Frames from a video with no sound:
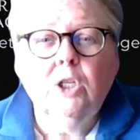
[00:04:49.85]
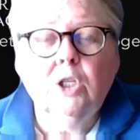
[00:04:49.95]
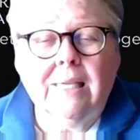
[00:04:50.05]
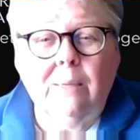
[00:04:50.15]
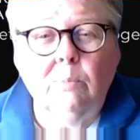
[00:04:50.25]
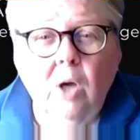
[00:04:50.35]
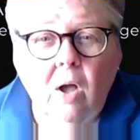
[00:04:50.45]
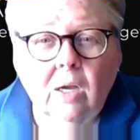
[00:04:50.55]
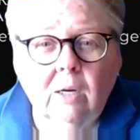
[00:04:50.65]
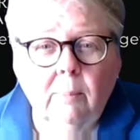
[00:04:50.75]
Just keep
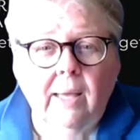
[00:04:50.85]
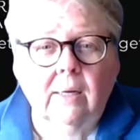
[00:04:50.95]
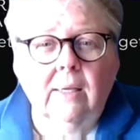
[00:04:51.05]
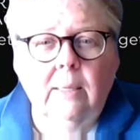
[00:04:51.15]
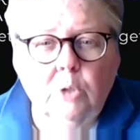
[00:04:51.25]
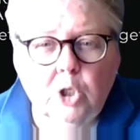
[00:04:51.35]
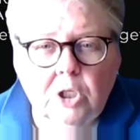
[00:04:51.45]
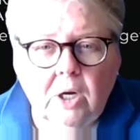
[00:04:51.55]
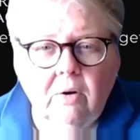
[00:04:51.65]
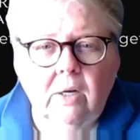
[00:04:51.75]
talking about it, keep
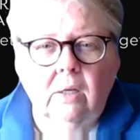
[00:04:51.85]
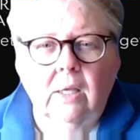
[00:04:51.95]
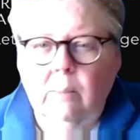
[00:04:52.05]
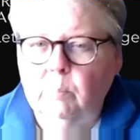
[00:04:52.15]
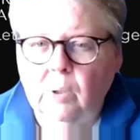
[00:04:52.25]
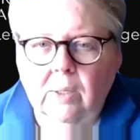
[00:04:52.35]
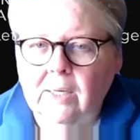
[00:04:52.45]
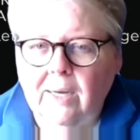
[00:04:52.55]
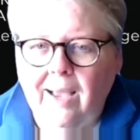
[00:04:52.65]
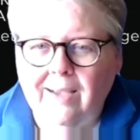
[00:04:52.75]
sharing it, keep looking
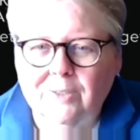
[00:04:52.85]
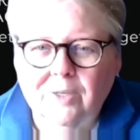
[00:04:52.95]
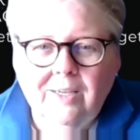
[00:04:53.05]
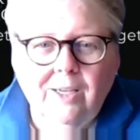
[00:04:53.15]
at eyes.